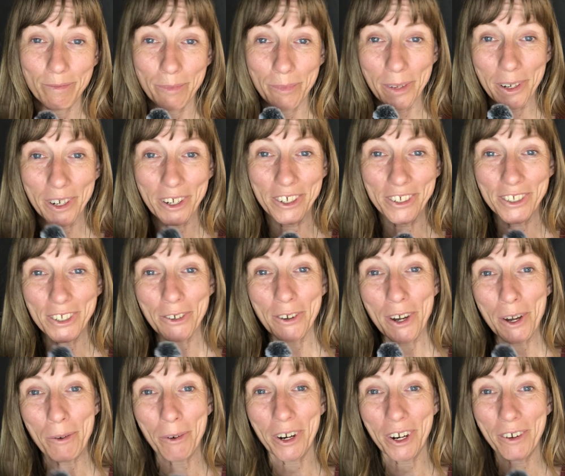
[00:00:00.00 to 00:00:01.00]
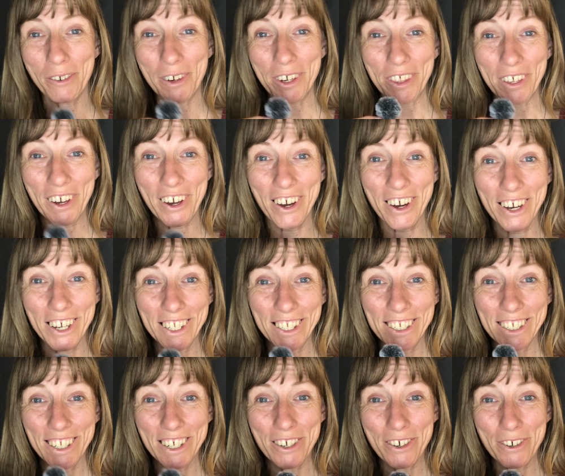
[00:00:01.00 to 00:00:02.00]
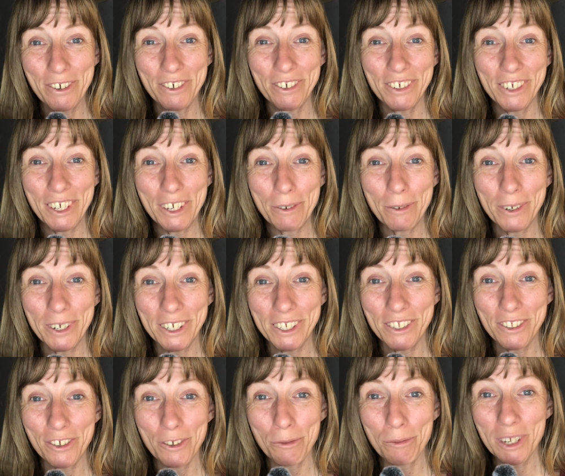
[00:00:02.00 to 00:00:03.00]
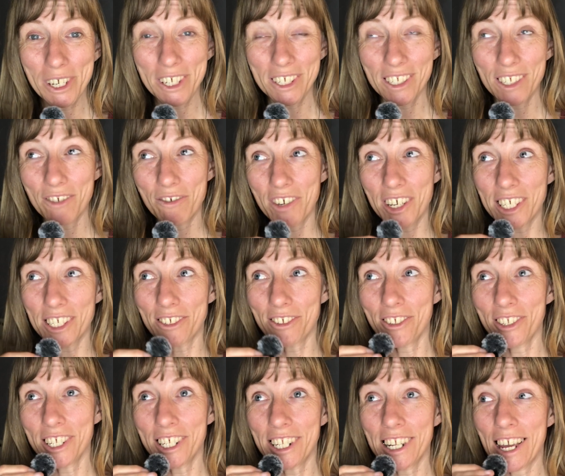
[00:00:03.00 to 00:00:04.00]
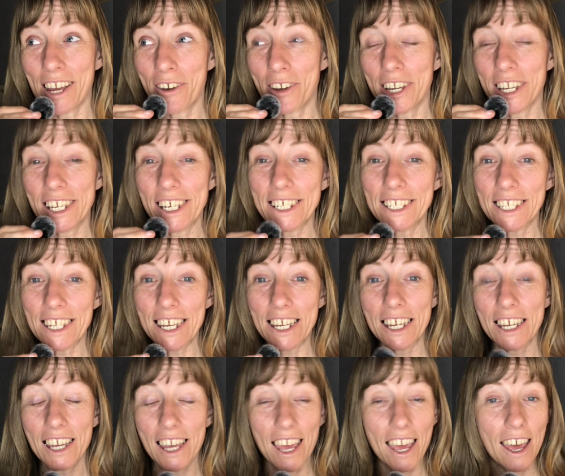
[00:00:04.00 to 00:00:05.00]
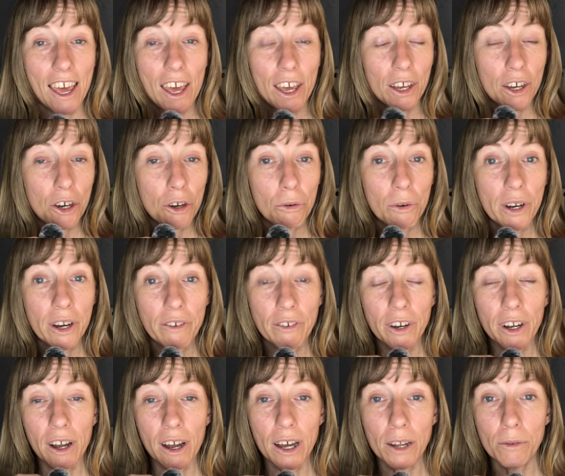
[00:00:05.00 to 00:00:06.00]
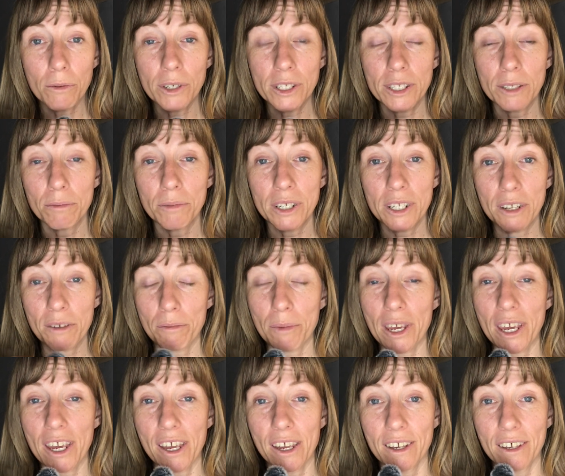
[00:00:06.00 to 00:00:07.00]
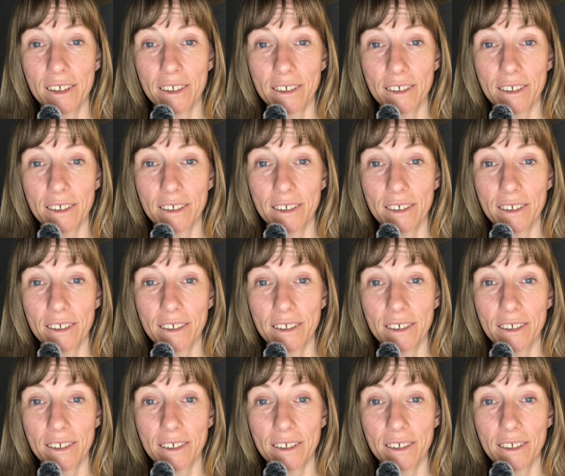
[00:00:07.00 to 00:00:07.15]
But also I work with God, so he works through me as a vessel, and now I guess I go wherever God wants me to be.